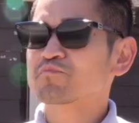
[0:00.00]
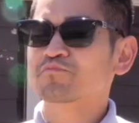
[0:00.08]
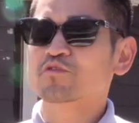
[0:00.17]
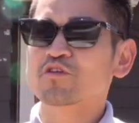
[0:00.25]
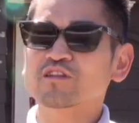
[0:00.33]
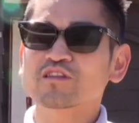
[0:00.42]
of the
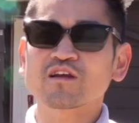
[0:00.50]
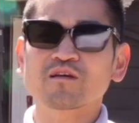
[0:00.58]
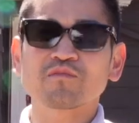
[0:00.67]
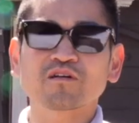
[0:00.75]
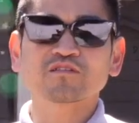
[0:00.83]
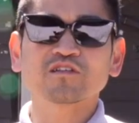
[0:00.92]
great
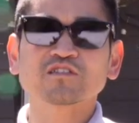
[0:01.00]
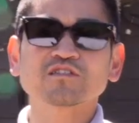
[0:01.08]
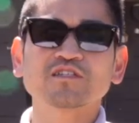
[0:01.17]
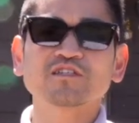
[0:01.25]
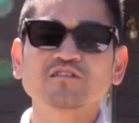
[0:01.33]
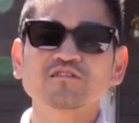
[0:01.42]
thing about
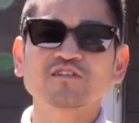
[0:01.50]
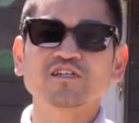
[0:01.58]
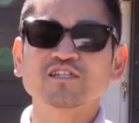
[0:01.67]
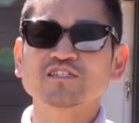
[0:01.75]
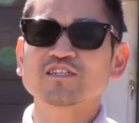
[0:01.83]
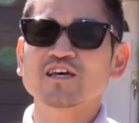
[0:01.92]
this deal
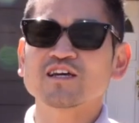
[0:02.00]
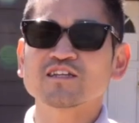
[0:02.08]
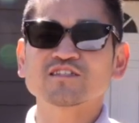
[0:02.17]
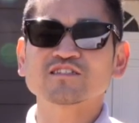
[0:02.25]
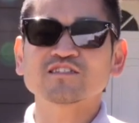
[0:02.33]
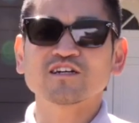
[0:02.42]
is
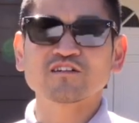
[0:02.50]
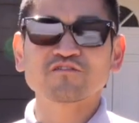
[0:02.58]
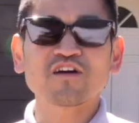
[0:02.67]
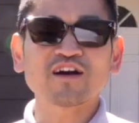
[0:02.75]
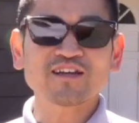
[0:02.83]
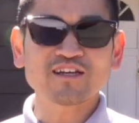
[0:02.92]
that it's
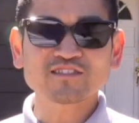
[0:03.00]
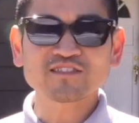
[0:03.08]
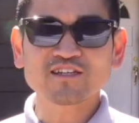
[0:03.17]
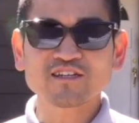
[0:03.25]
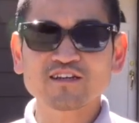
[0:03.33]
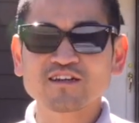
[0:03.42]
seller
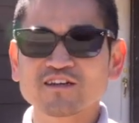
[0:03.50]
financing.